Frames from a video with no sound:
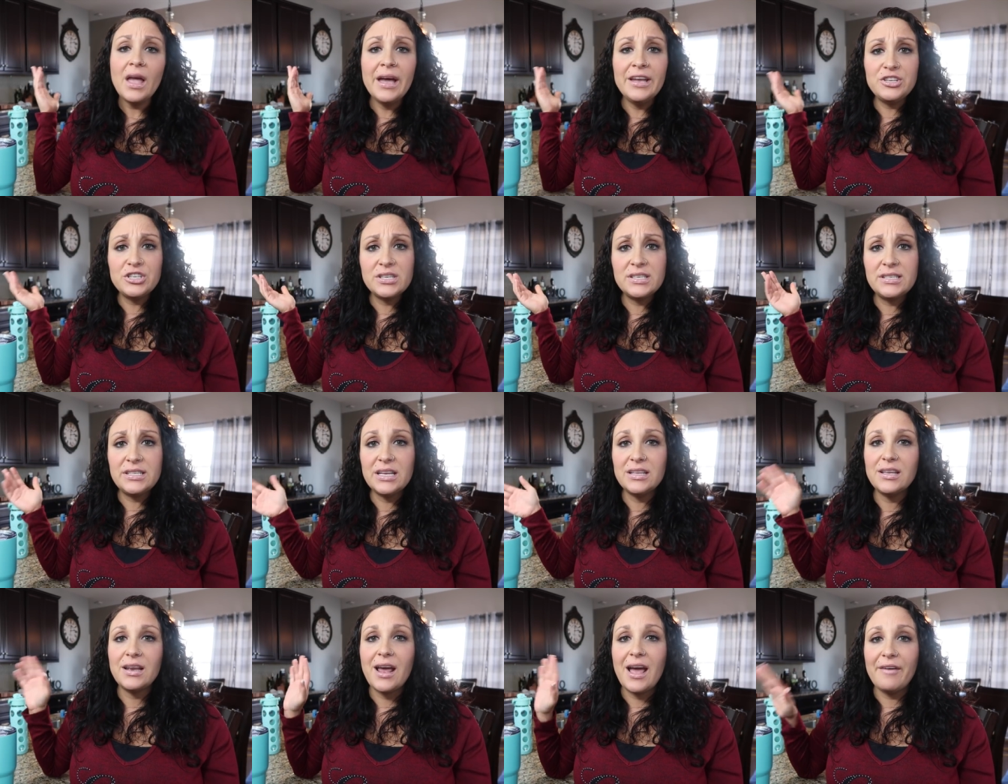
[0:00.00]
I just
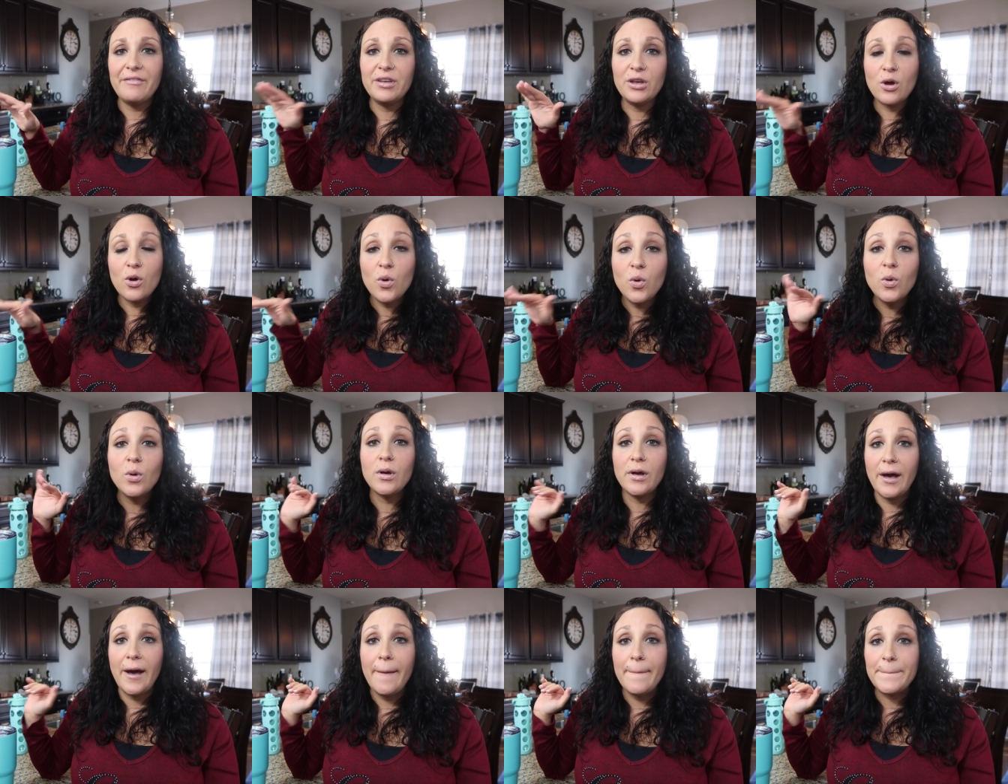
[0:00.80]
think that having a cool
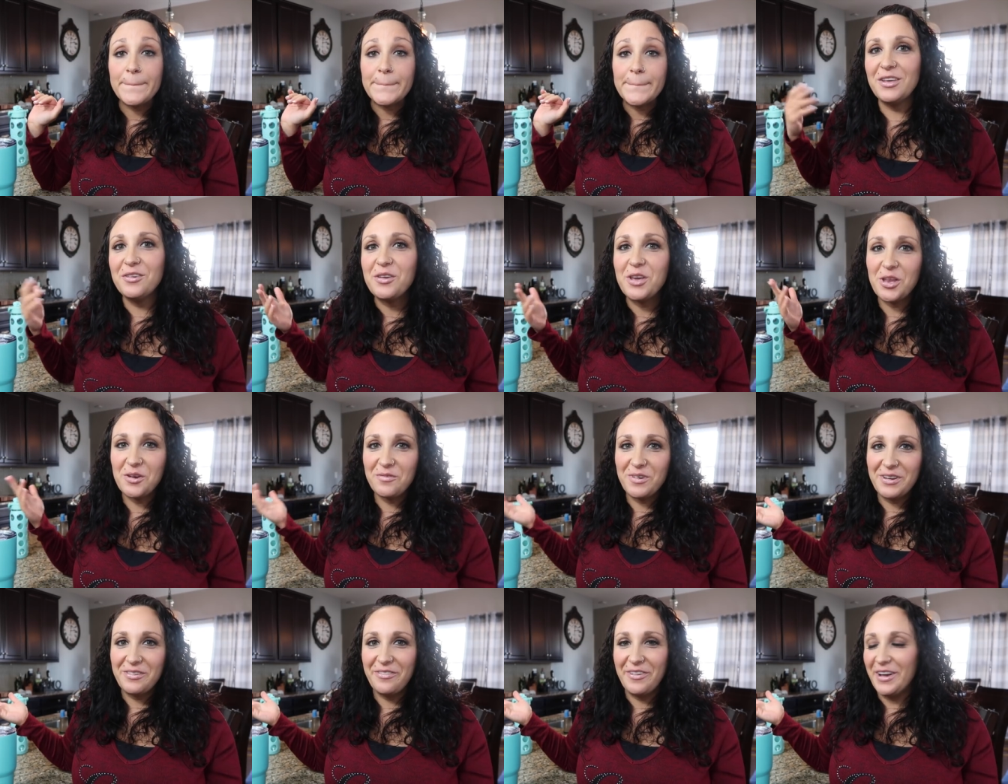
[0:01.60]
cup that you can
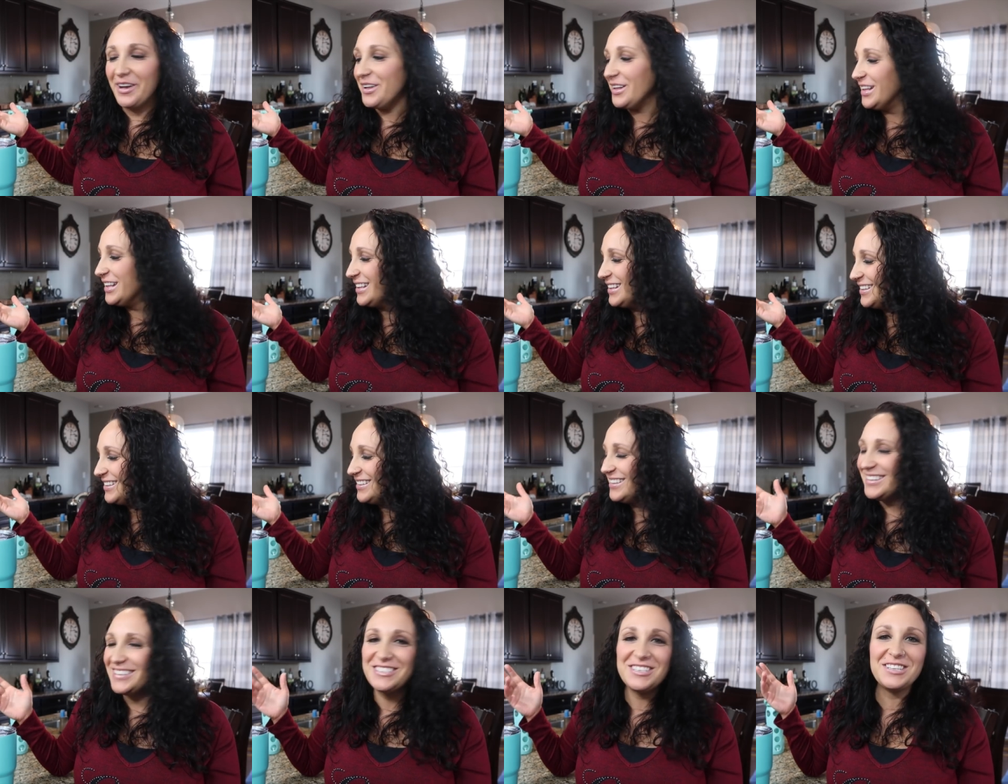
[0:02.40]
refill
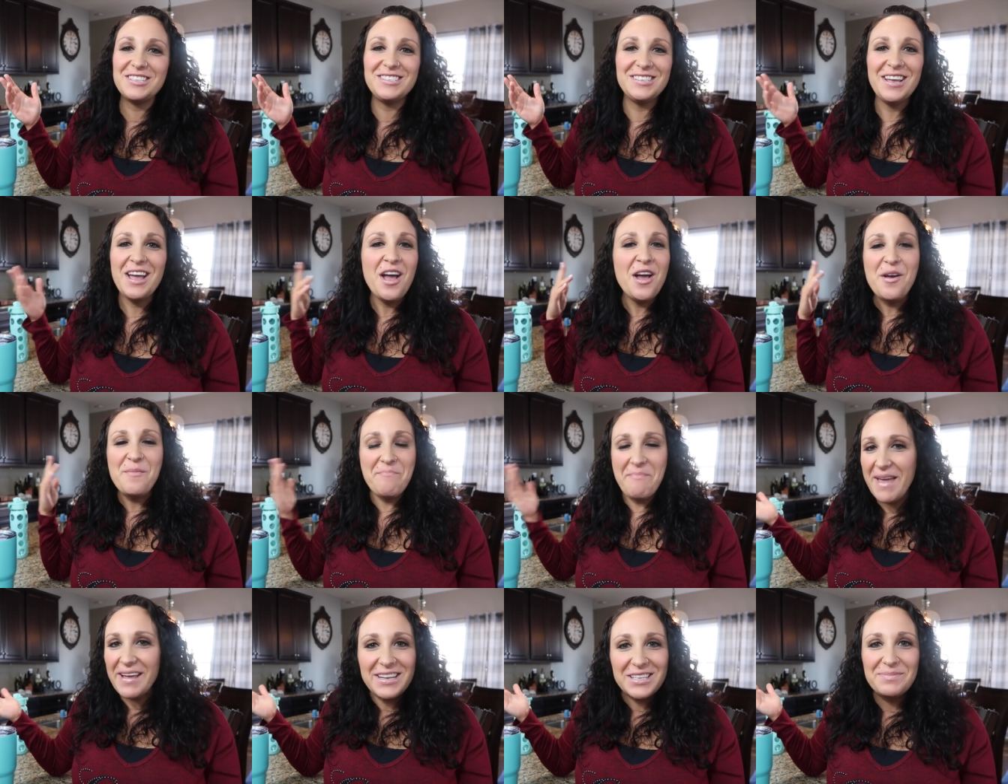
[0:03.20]
just
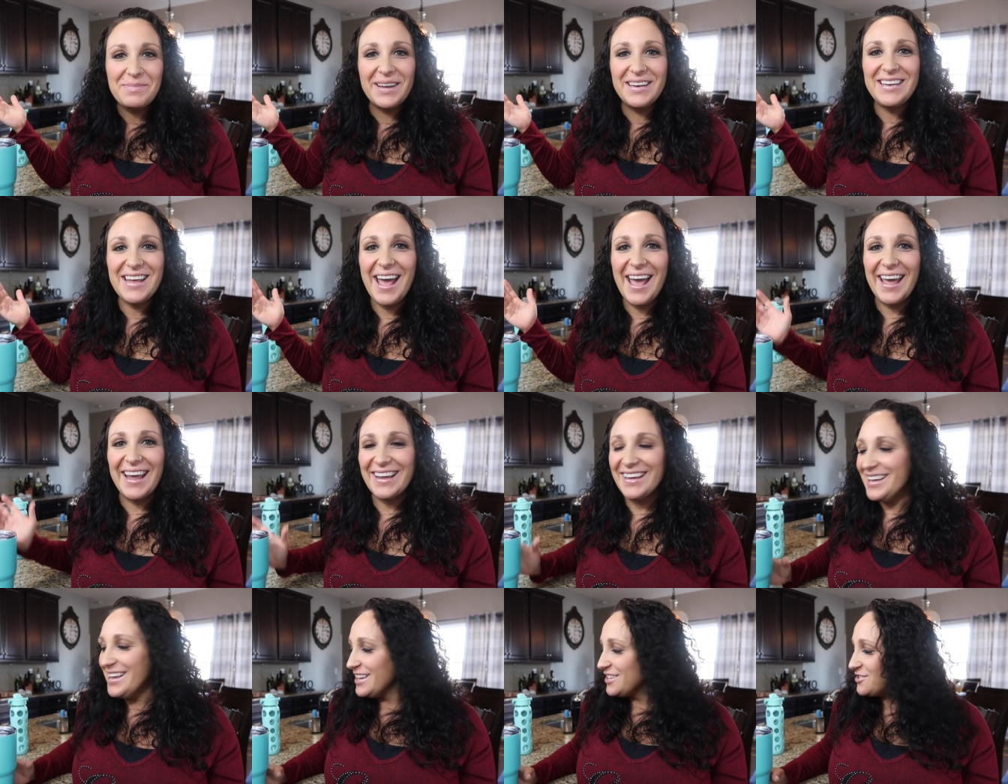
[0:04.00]
makes my
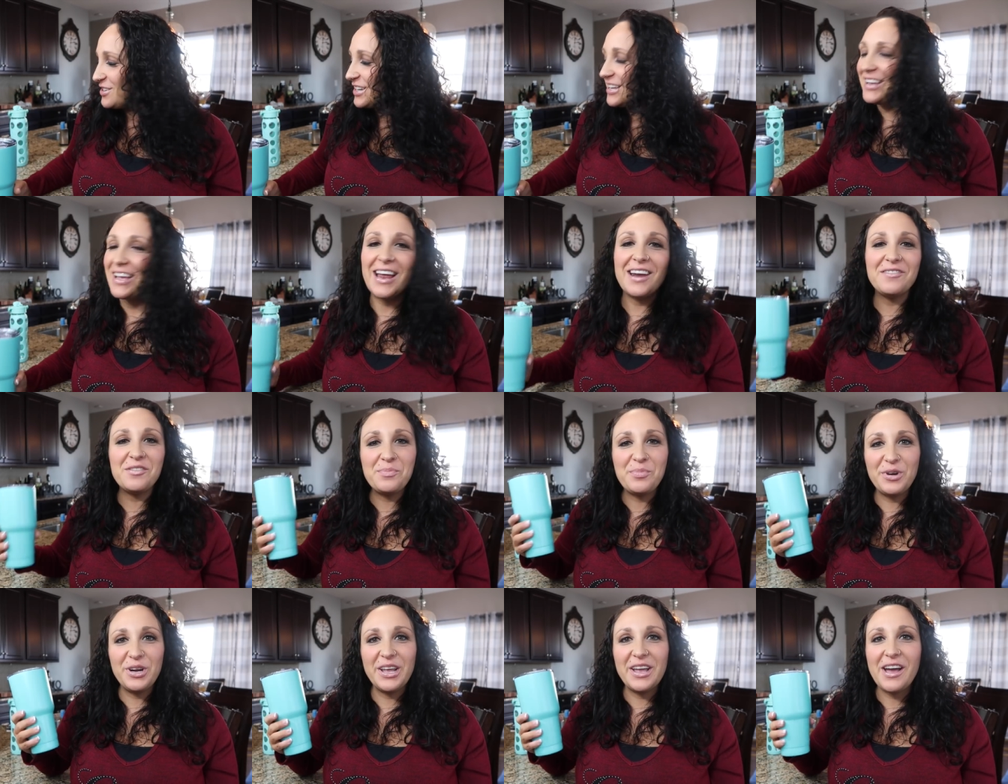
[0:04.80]
day, drinking out of
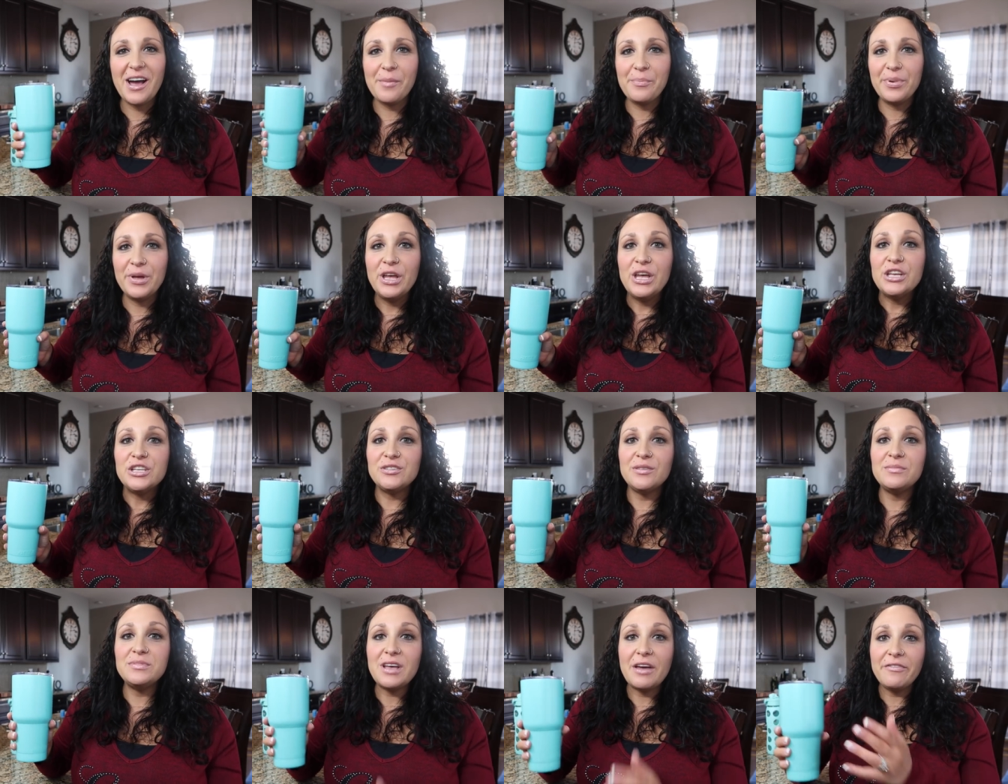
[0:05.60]
a pretty cup.
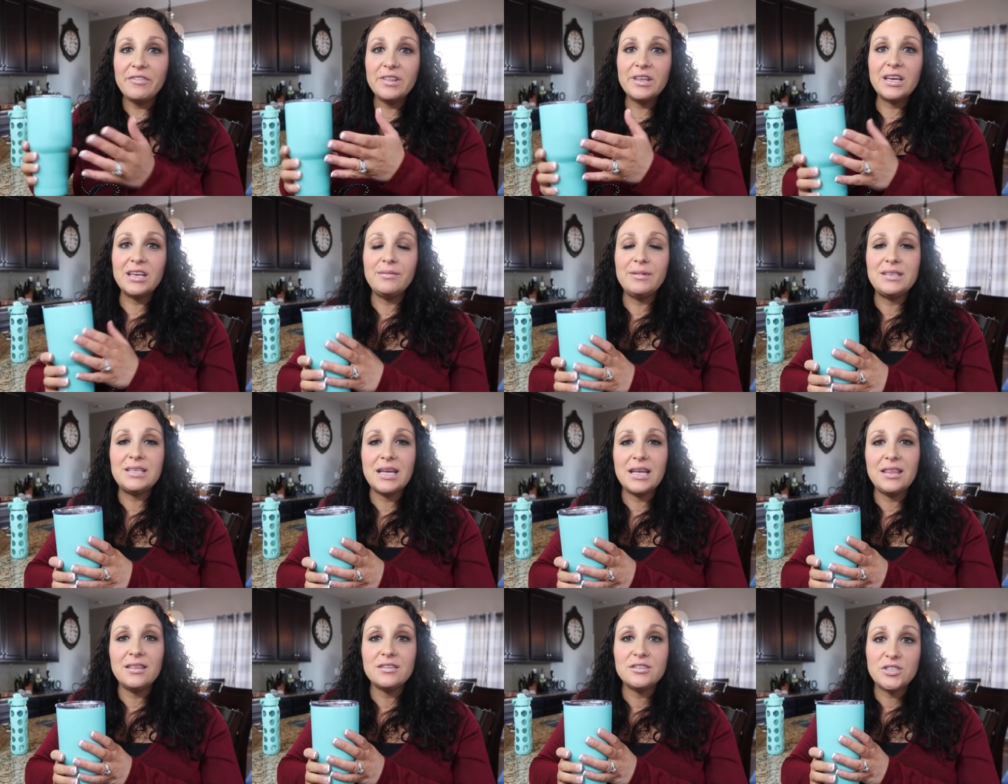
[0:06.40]
So I'm definitely gonna be
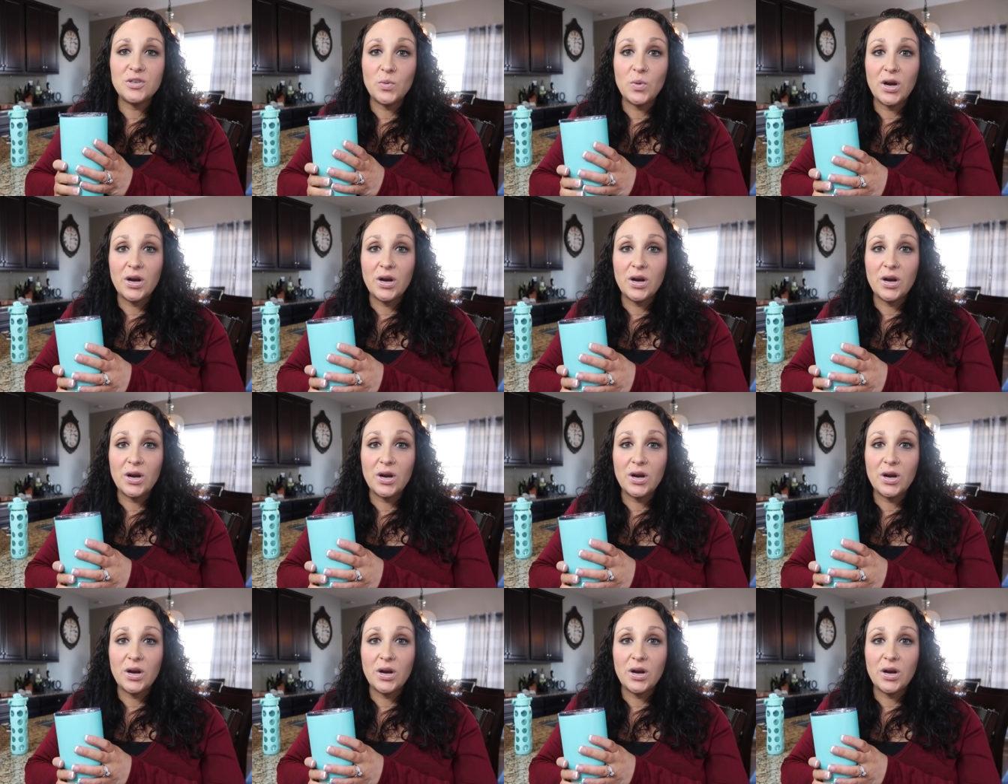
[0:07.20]
taking this to